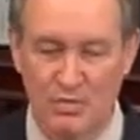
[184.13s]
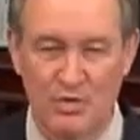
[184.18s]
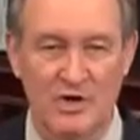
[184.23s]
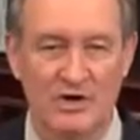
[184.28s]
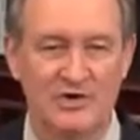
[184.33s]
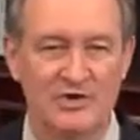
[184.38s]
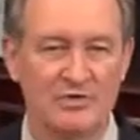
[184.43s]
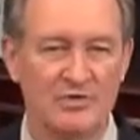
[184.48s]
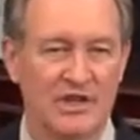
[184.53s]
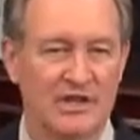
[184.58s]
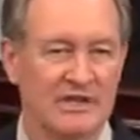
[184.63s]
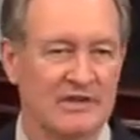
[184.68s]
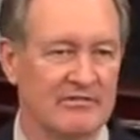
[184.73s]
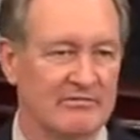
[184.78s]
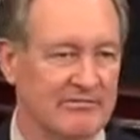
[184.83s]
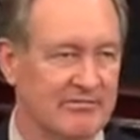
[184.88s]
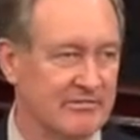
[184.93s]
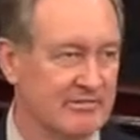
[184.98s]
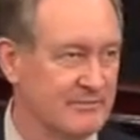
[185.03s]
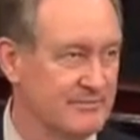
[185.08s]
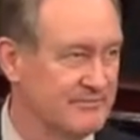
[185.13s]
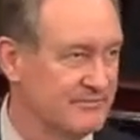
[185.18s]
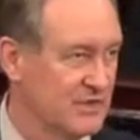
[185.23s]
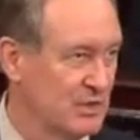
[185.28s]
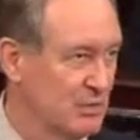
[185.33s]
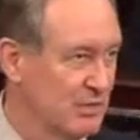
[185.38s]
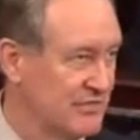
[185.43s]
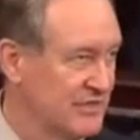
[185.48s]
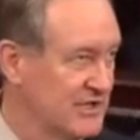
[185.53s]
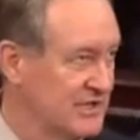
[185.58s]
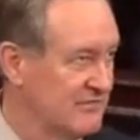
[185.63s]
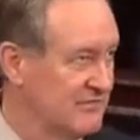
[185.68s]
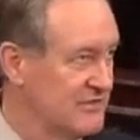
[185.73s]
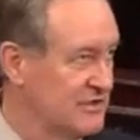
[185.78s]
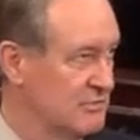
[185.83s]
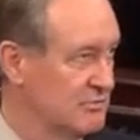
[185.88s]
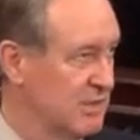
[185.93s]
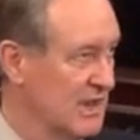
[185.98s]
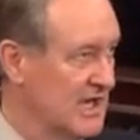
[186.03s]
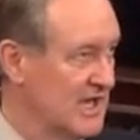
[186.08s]
where you live within a
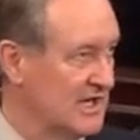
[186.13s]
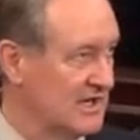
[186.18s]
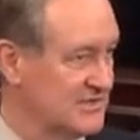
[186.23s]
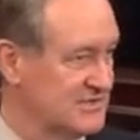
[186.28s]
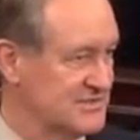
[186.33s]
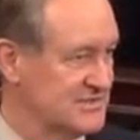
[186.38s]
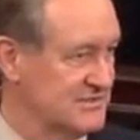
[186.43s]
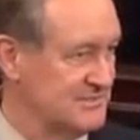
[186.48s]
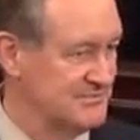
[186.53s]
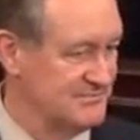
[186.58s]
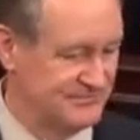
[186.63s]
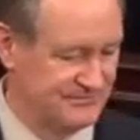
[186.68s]
few blocks.